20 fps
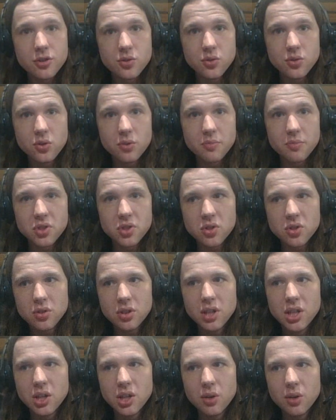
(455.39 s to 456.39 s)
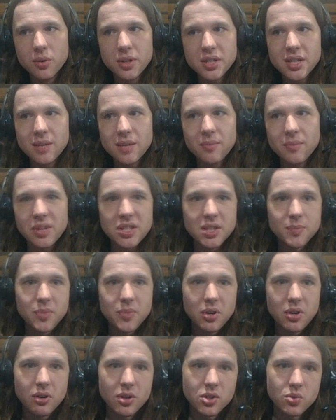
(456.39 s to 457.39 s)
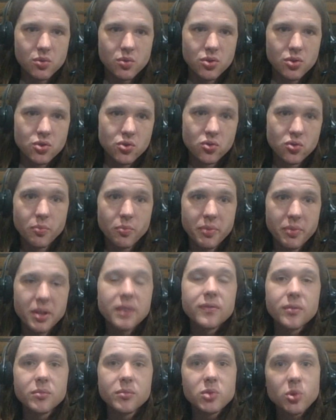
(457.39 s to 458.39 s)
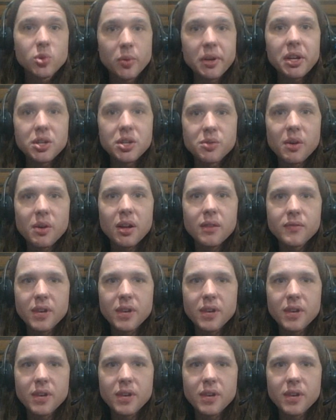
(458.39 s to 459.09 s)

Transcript: group certainly noticed that my spirits were drooping from 2012